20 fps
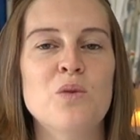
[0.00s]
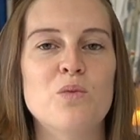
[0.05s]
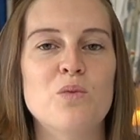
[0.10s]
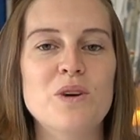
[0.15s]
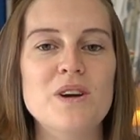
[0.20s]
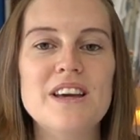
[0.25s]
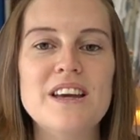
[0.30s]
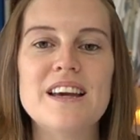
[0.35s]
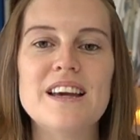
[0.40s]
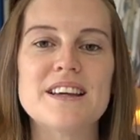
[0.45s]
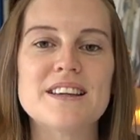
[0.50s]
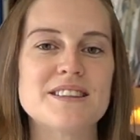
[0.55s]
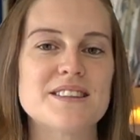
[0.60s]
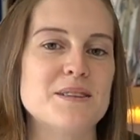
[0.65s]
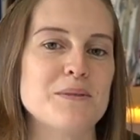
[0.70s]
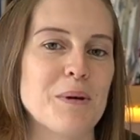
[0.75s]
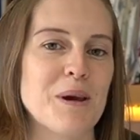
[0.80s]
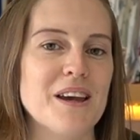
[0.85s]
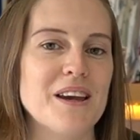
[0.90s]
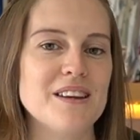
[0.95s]
We
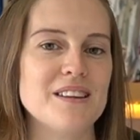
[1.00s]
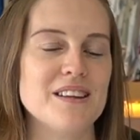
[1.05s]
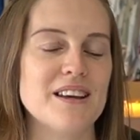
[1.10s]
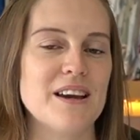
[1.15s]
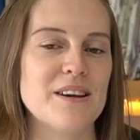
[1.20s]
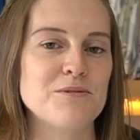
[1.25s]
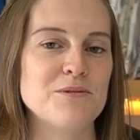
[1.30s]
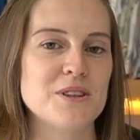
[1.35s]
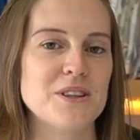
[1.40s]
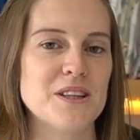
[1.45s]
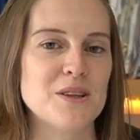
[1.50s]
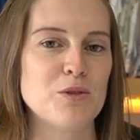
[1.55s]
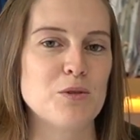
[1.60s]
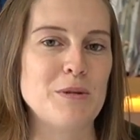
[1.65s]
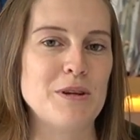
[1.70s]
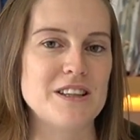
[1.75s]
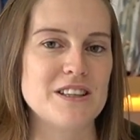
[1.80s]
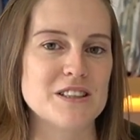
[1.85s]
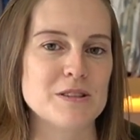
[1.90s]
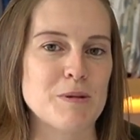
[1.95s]
estimate that everything will
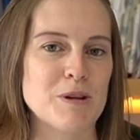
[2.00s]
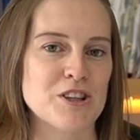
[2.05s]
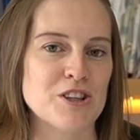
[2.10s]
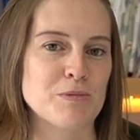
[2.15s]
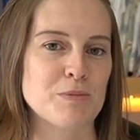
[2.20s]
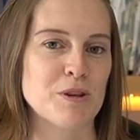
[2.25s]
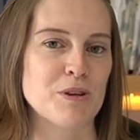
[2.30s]
be dispatched